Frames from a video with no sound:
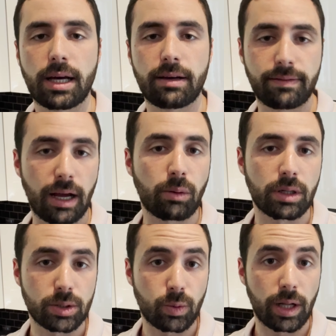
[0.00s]
flour
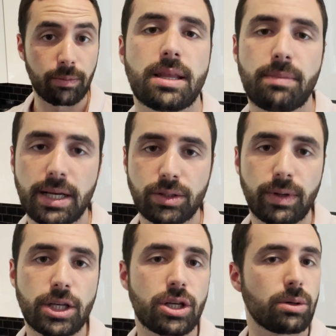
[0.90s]
as well. The best
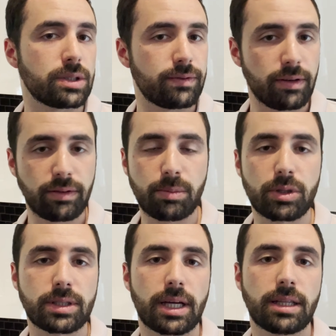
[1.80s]
ratio is
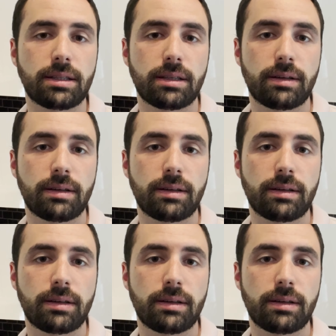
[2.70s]
50%